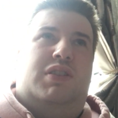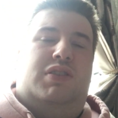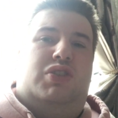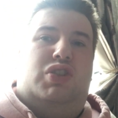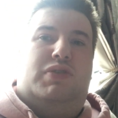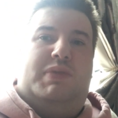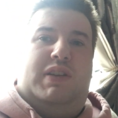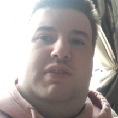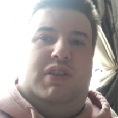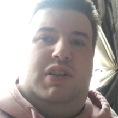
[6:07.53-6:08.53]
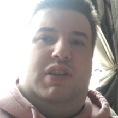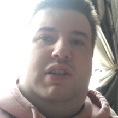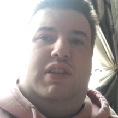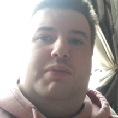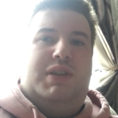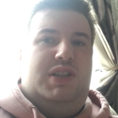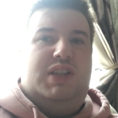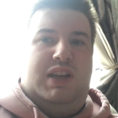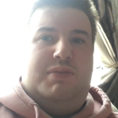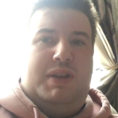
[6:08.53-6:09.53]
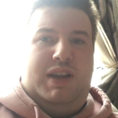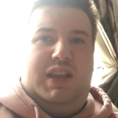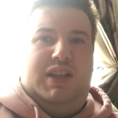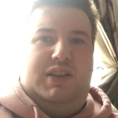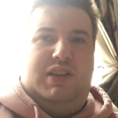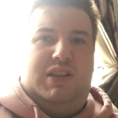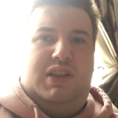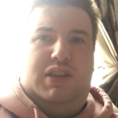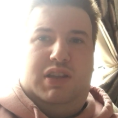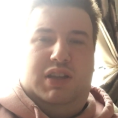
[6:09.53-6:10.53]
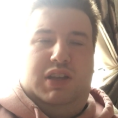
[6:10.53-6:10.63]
slipped out the harness, managed to get her back in the harness.